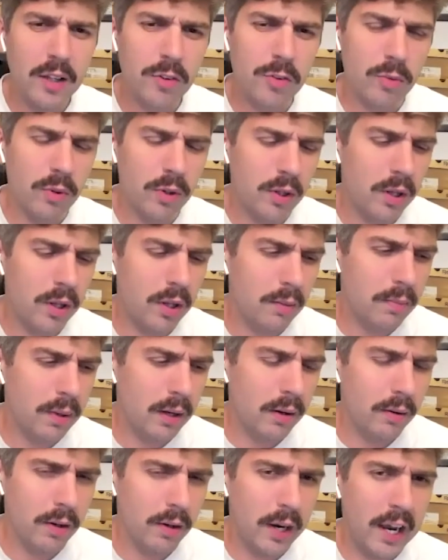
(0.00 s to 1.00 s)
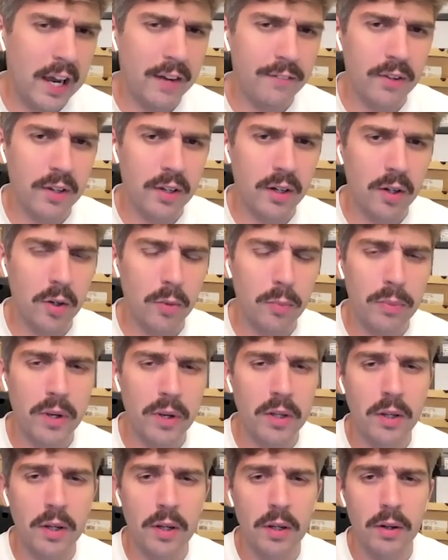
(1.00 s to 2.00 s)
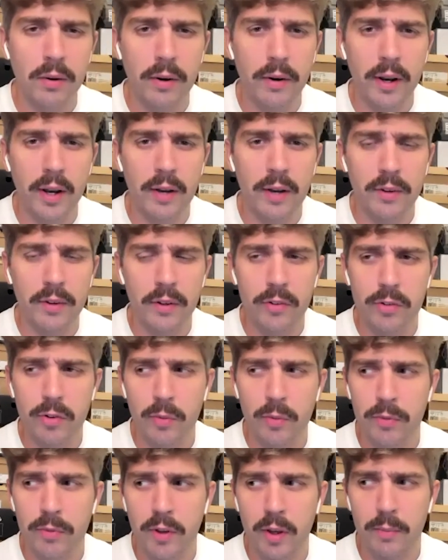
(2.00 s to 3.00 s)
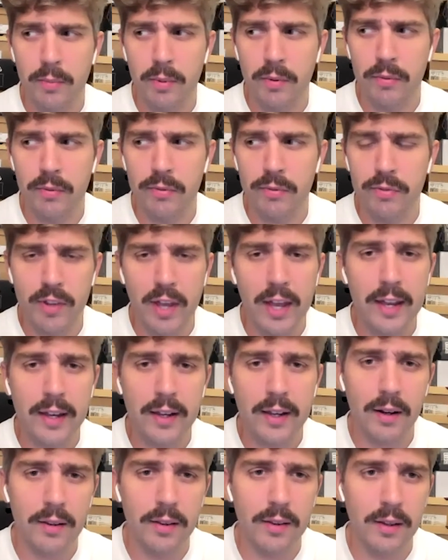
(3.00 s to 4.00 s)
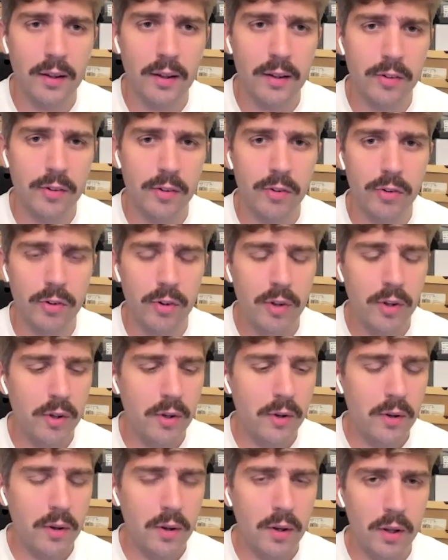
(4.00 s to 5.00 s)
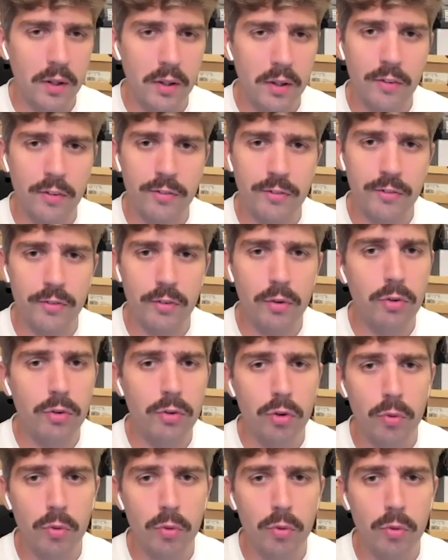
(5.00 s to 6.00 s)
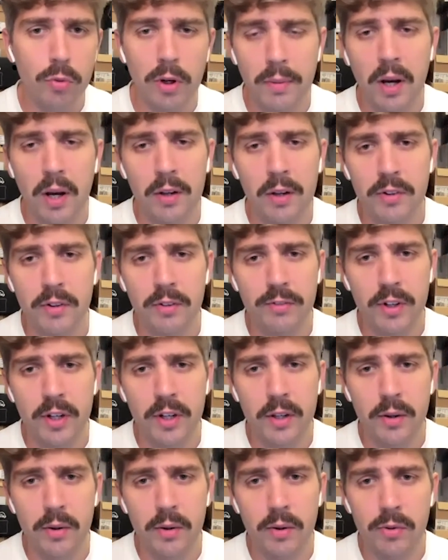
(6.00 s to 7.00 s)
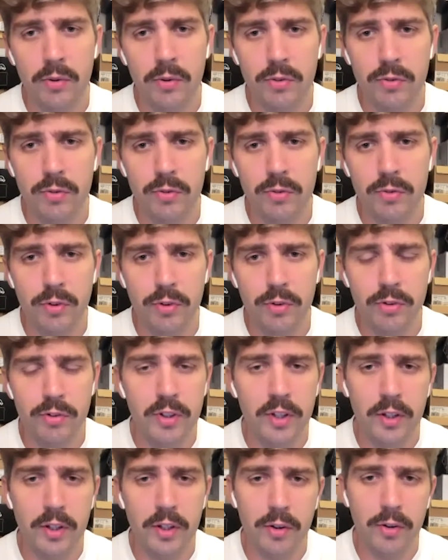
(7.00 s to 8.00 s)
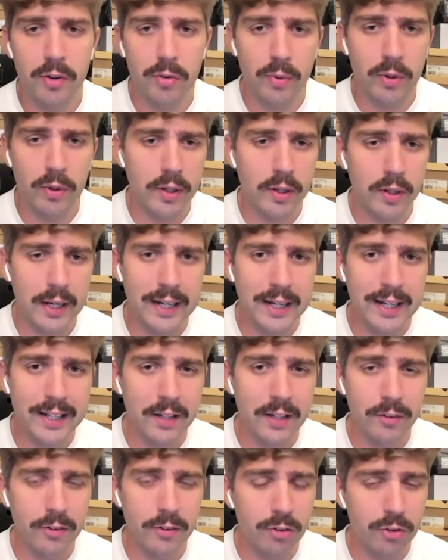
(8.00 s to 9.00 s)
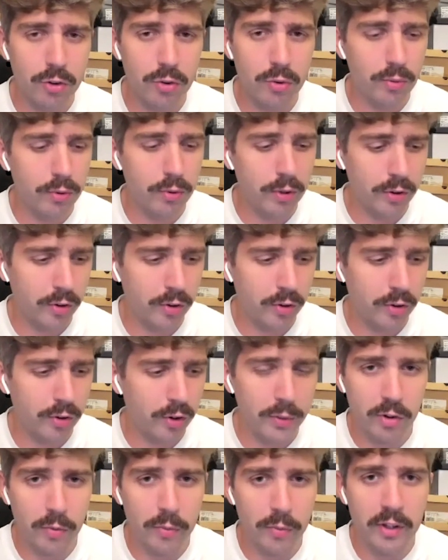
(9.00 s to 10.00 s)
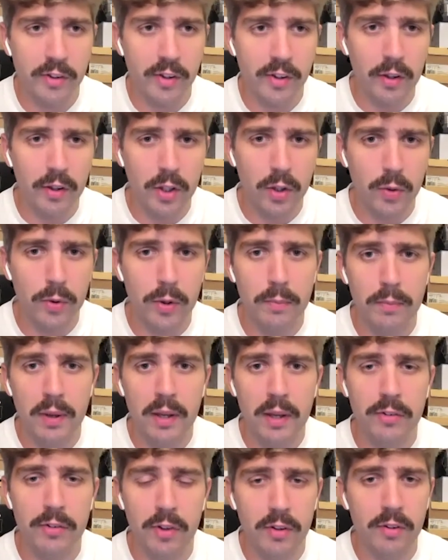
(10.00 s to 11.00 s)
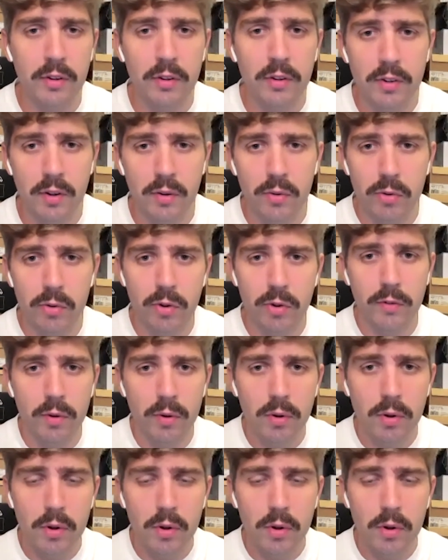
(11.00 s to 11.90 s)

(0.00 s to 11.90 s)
it's really about having an opinion or having some type of take on things. There's enough YouTube unboxing videos for sneakers where any given shoe, there's going to be somebody telling you the basic details of it,